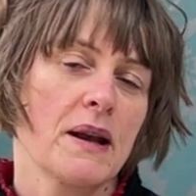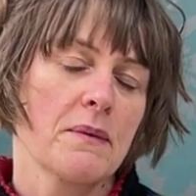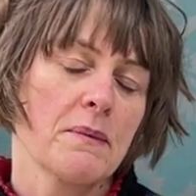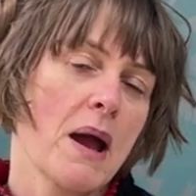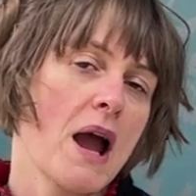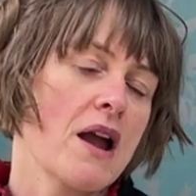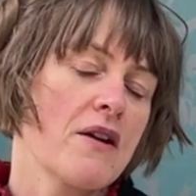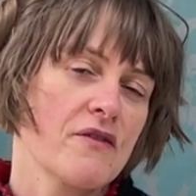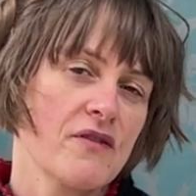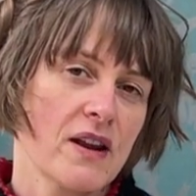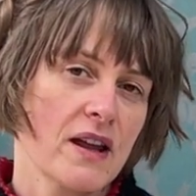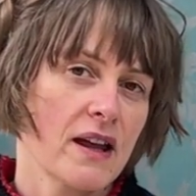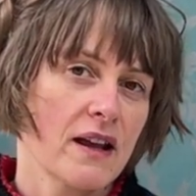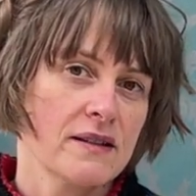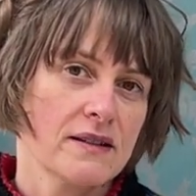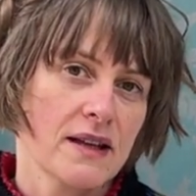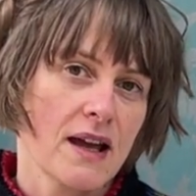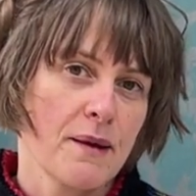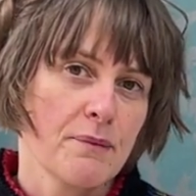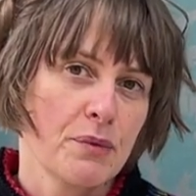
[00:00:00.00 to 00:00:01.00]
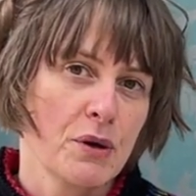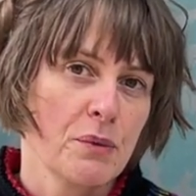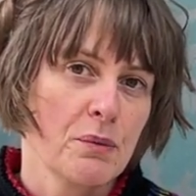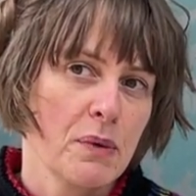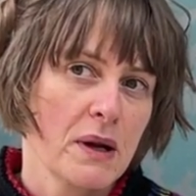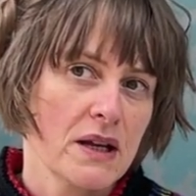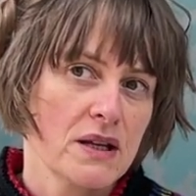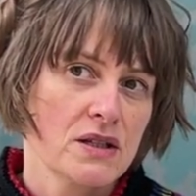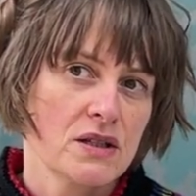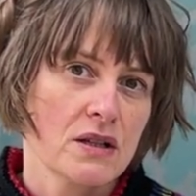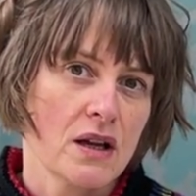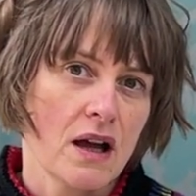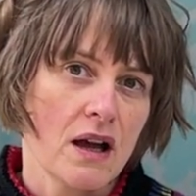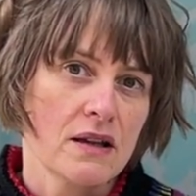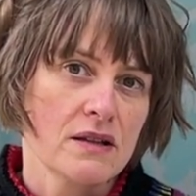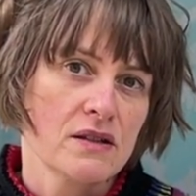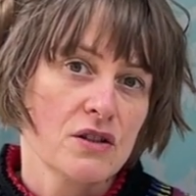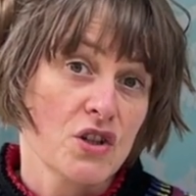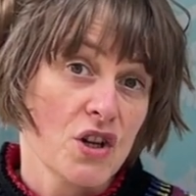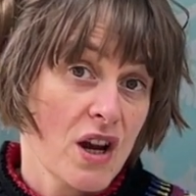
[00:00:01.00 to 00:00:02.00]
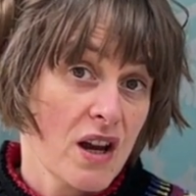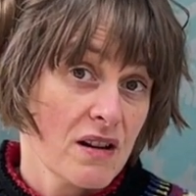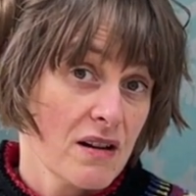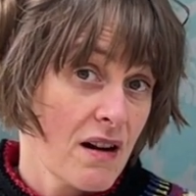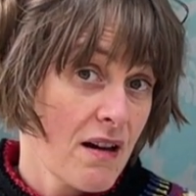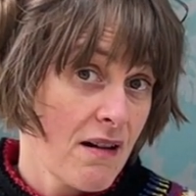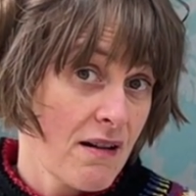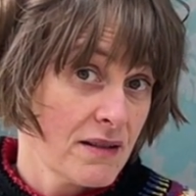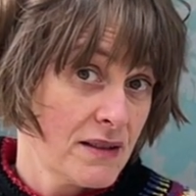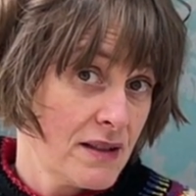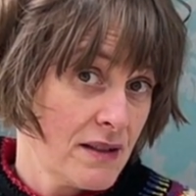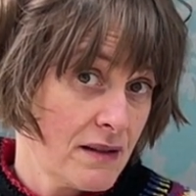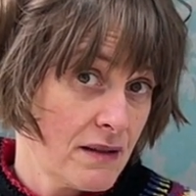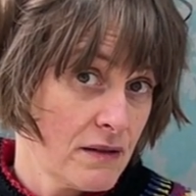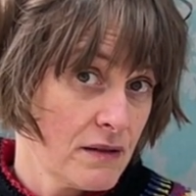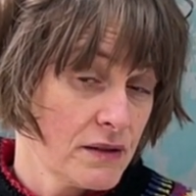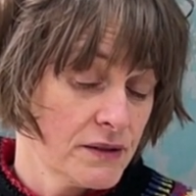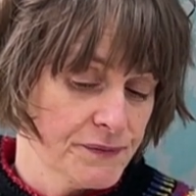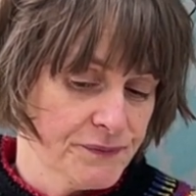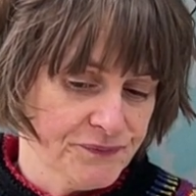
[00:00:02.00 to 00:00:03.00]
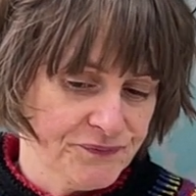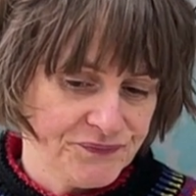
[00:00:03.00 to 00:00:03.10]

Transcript: I'm hopefully going to get published as a journal article.